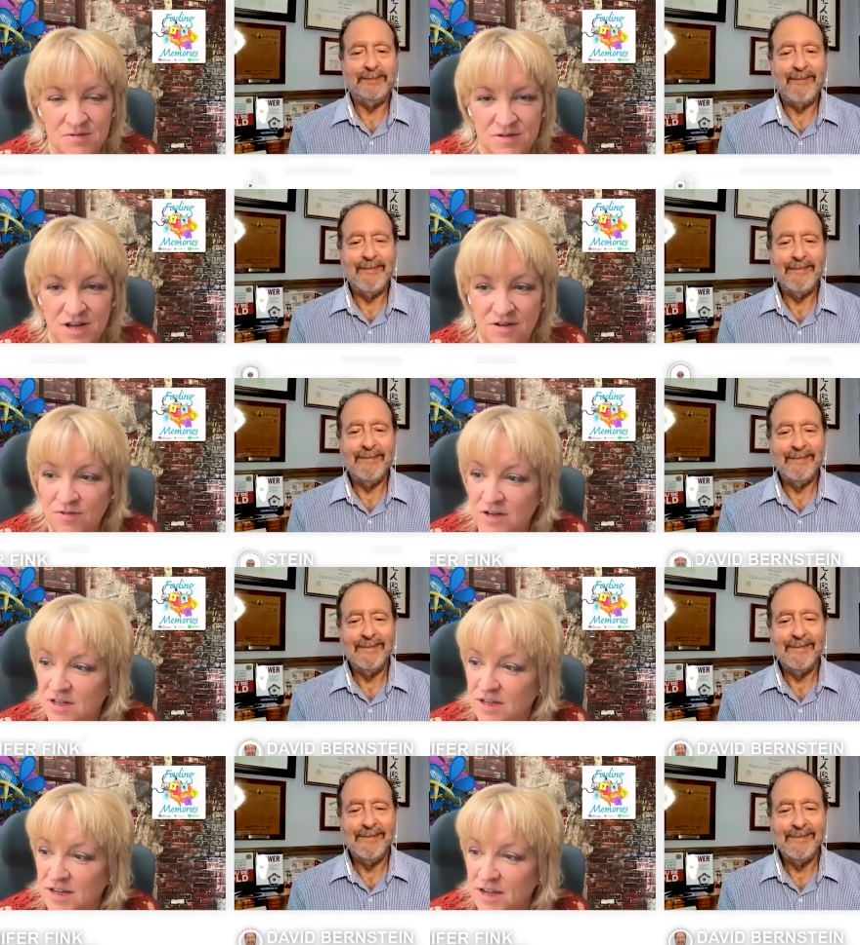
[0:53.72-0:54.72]

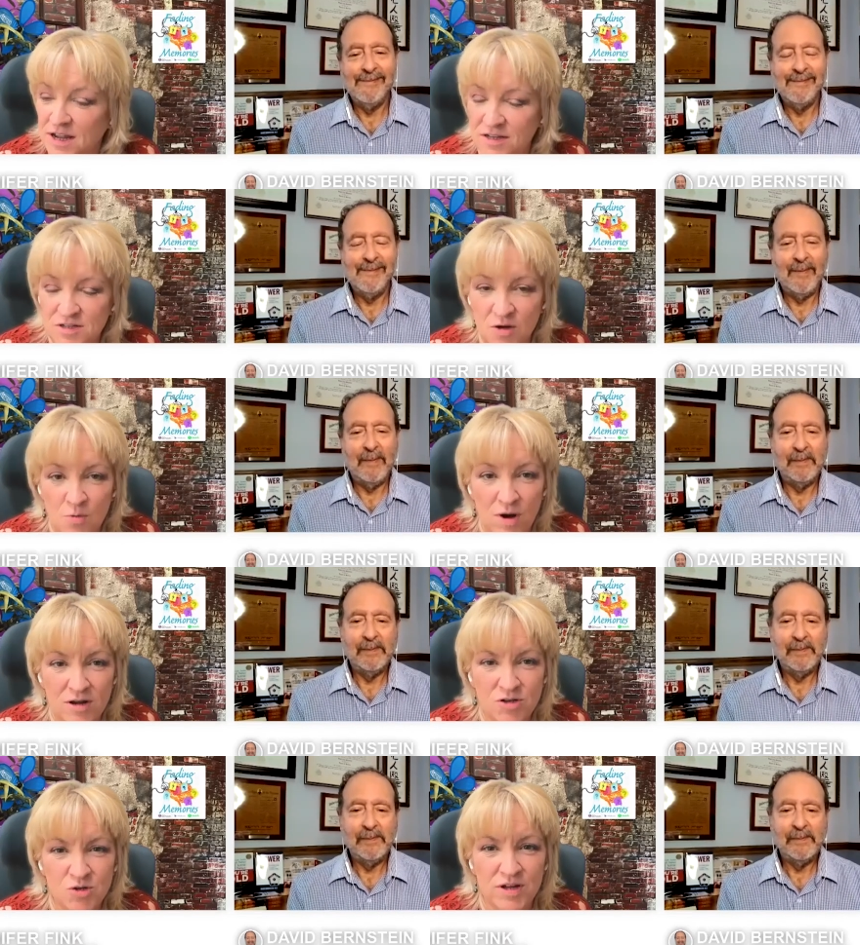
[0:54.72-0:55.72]
Speaker 1: Definitely. And so, why
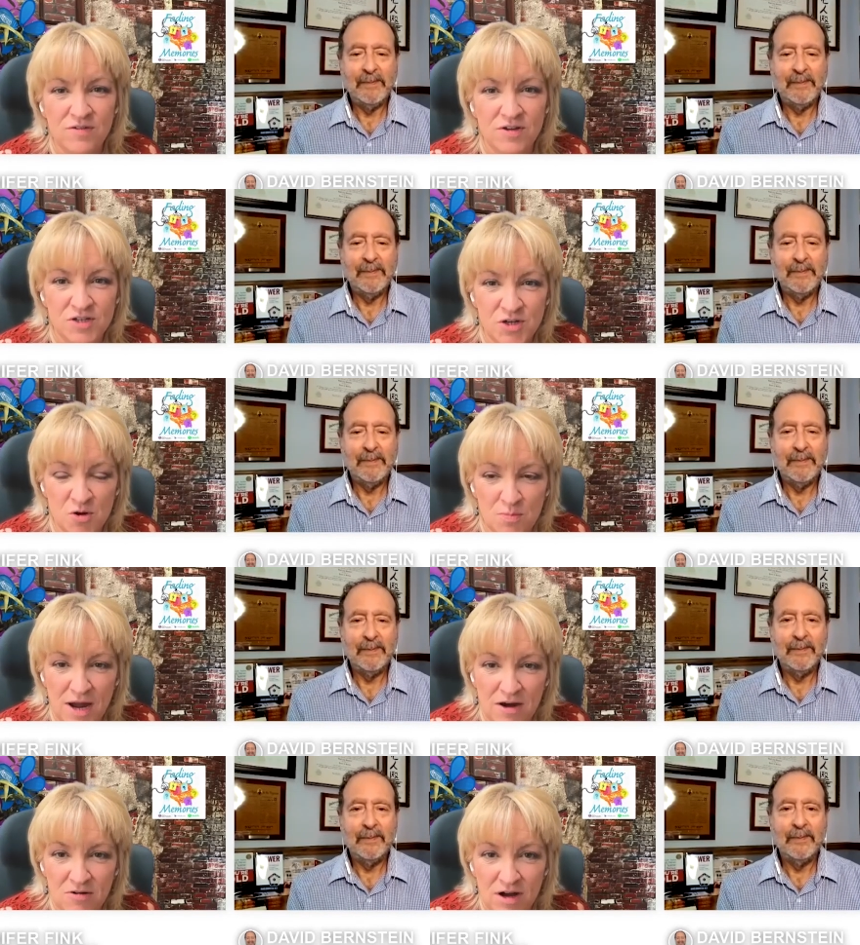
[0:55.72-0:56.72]
don't you give us your
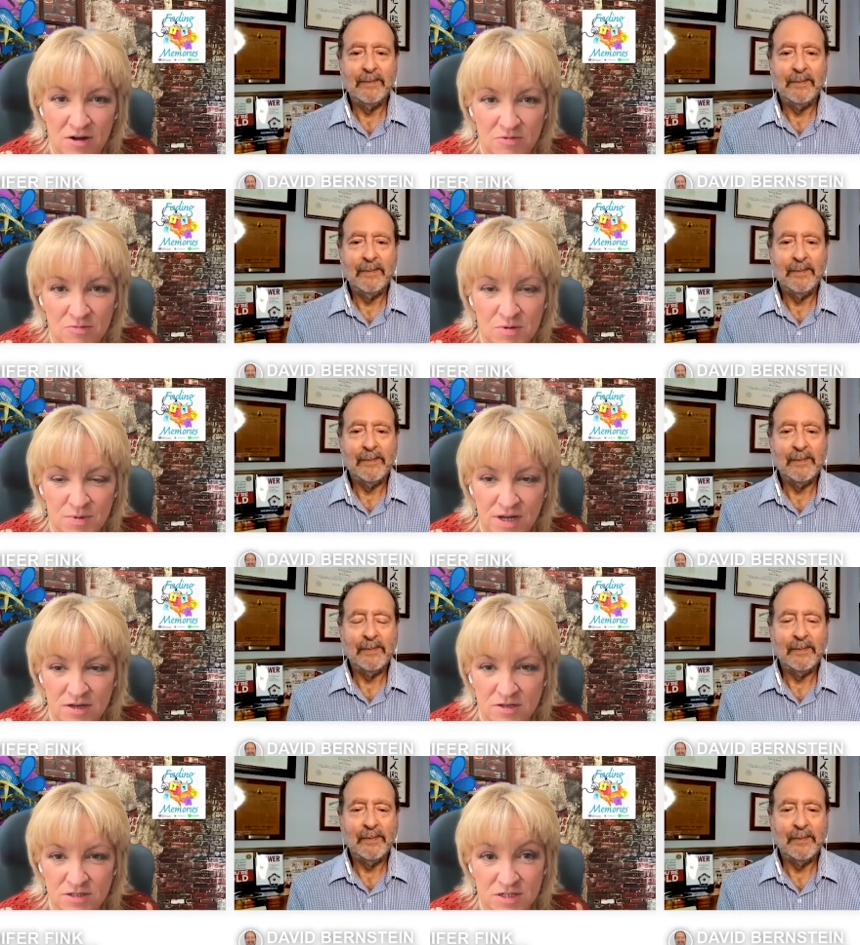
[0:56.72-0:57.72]
background
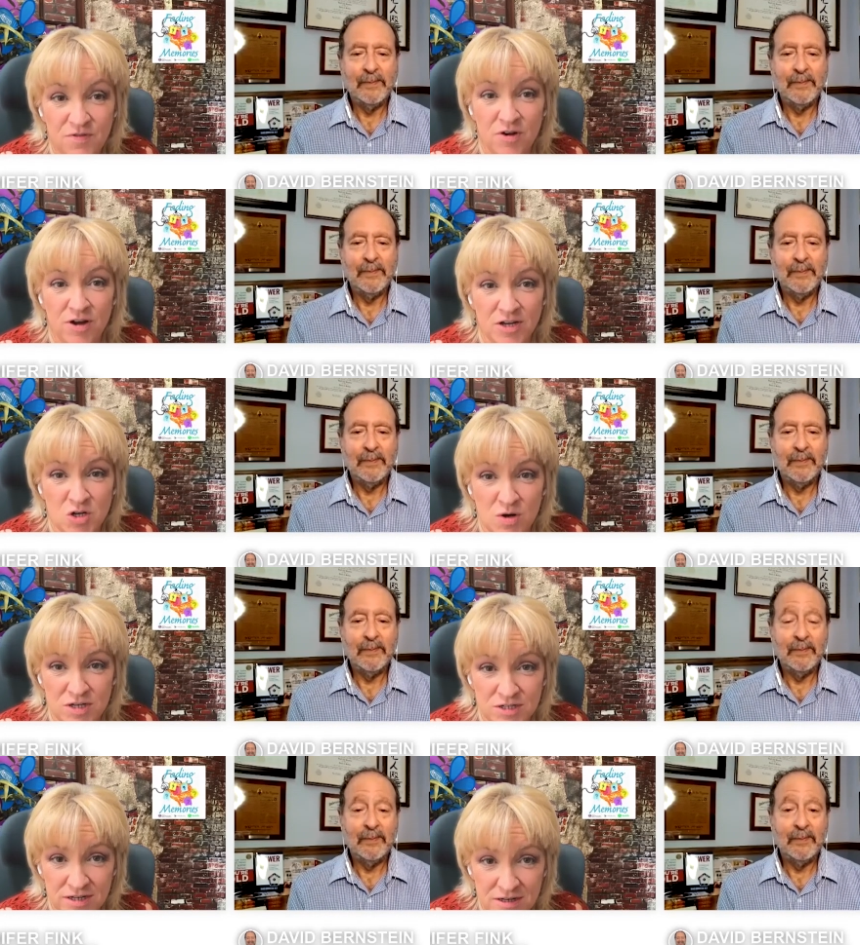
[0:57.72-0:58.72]
because it's very
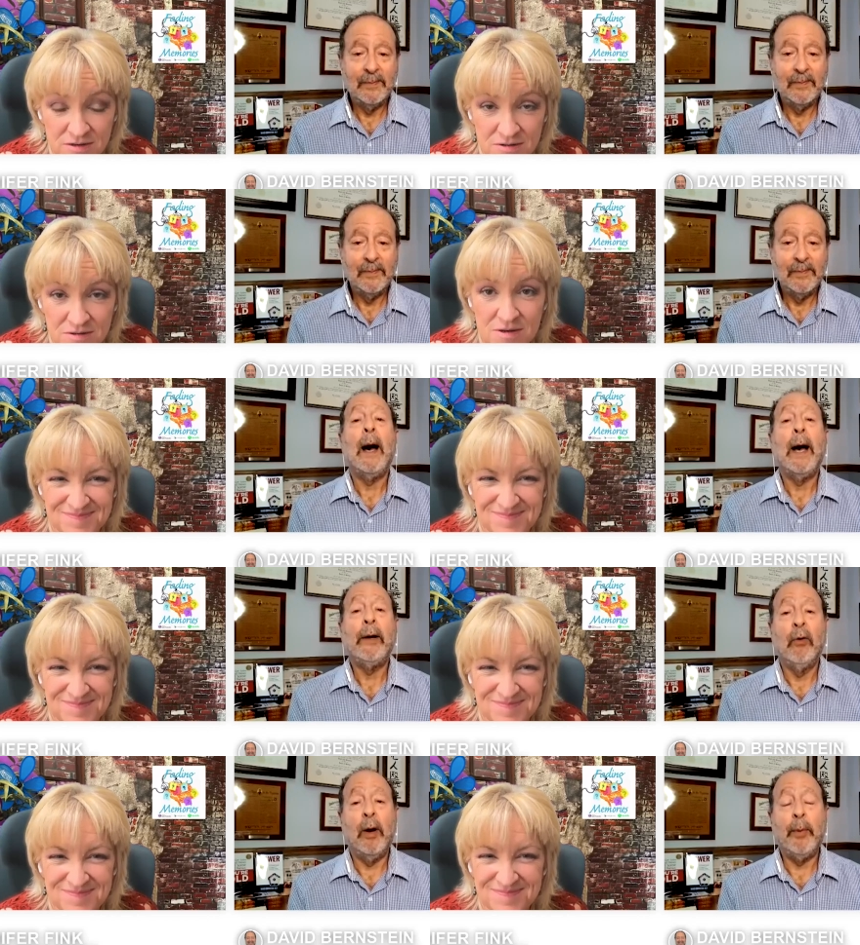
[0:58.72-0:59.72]
interesting?
Speaker 2: I
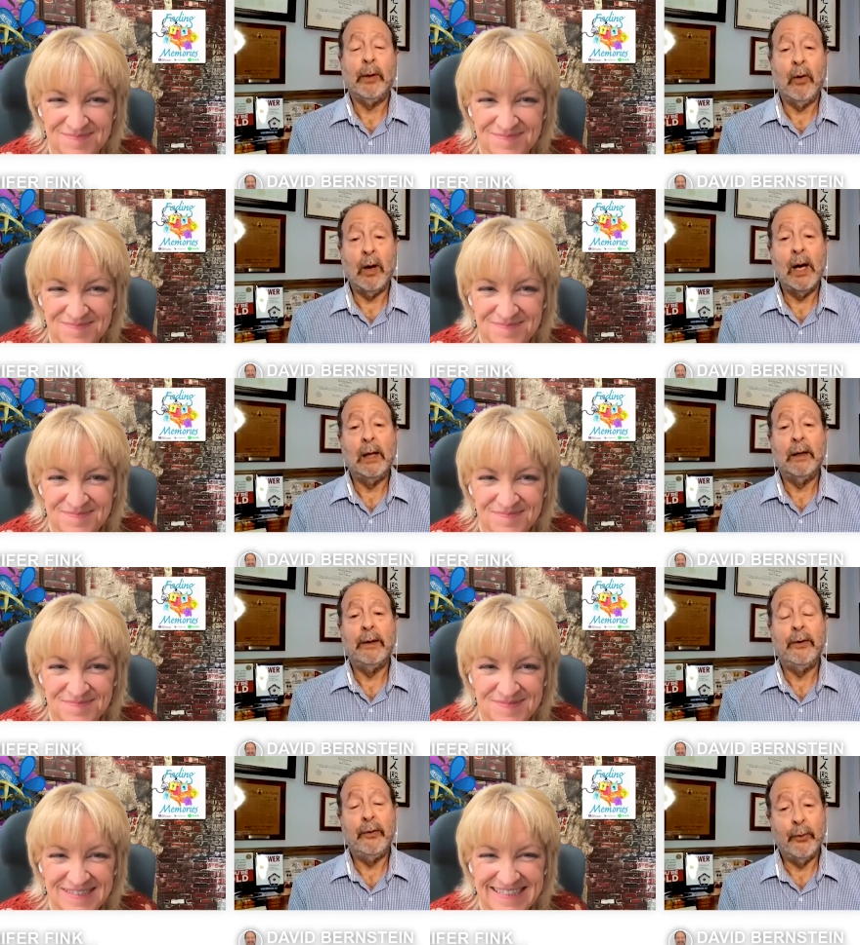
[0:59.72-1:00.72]
grew up on Long Island
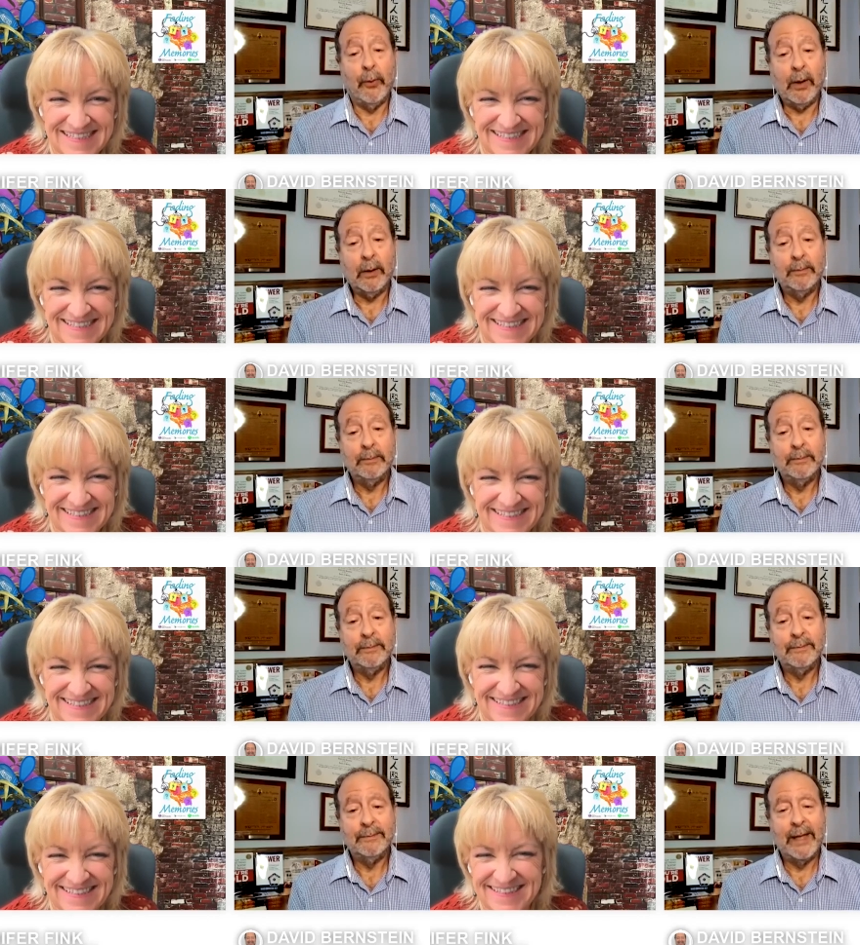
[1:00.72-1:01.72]
in New York.
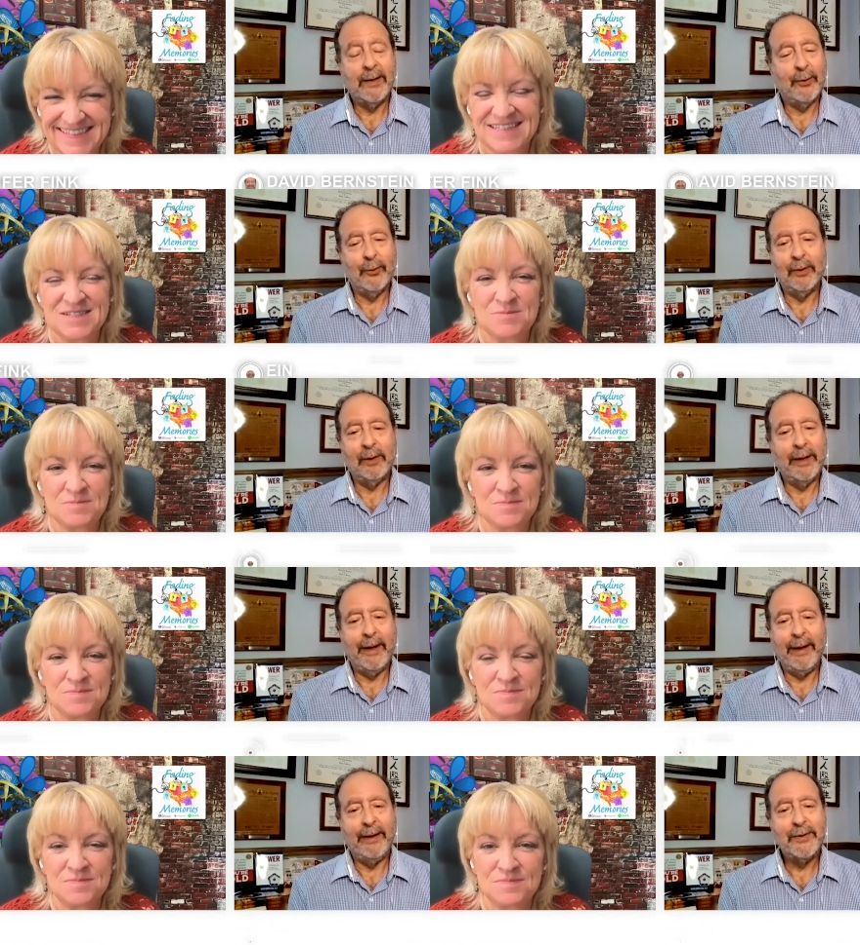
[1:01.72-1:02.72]
At an early
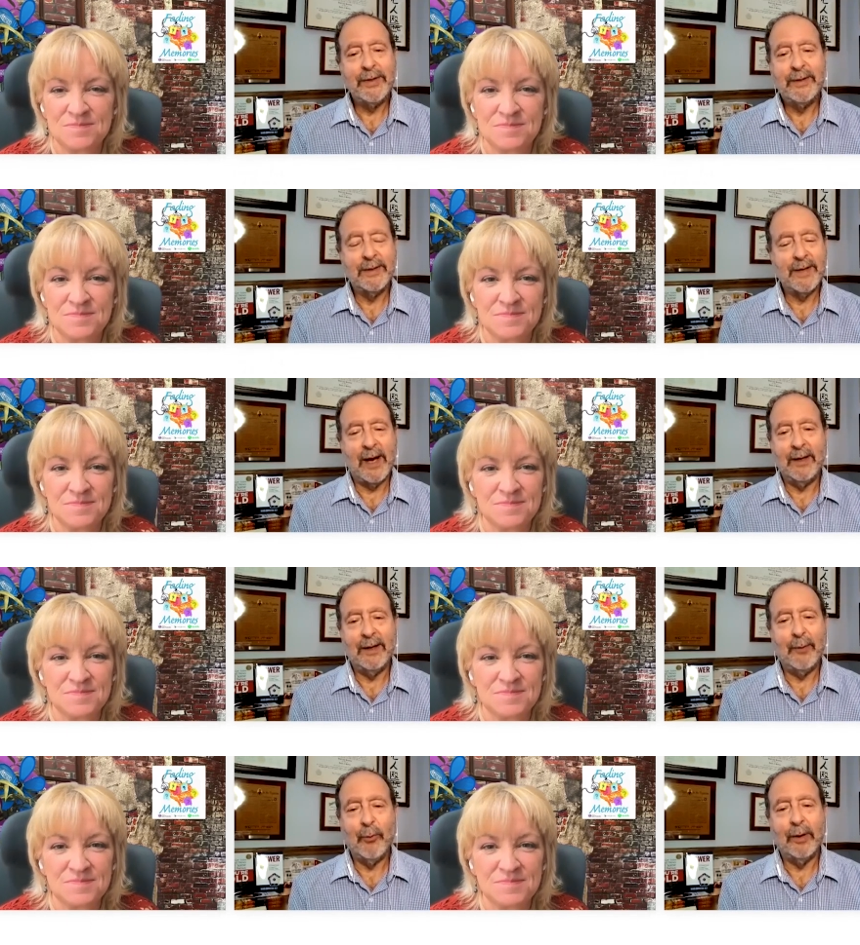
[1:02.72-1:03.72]
age, decided I
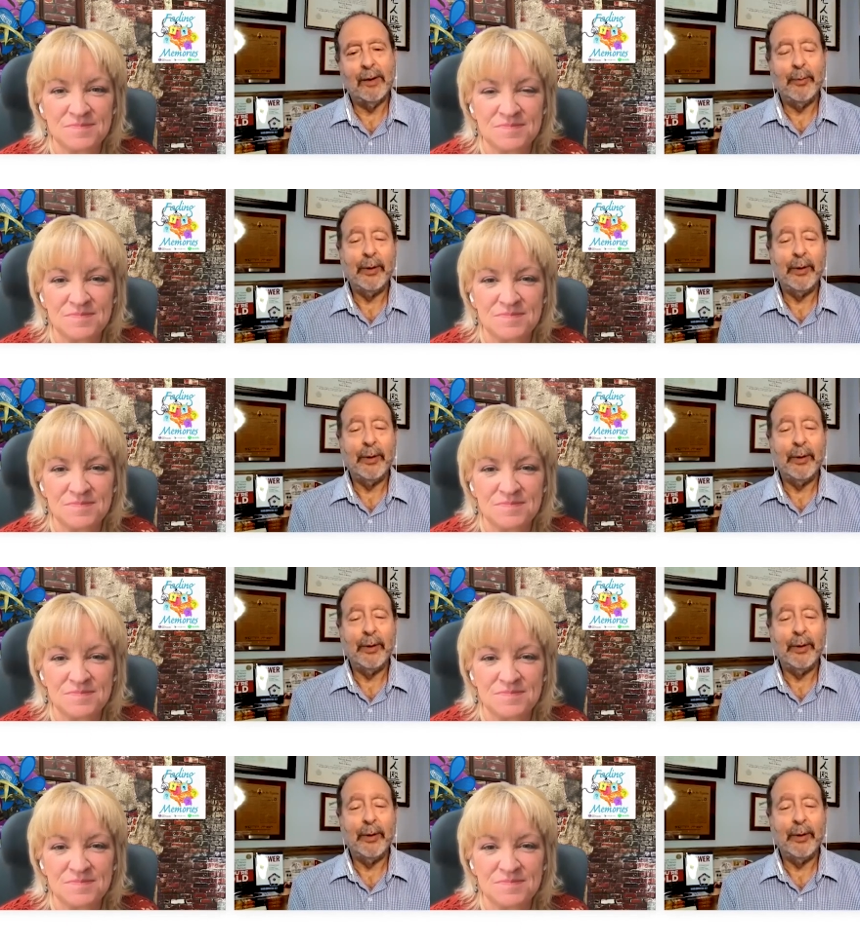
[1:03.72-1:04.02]
wanted to be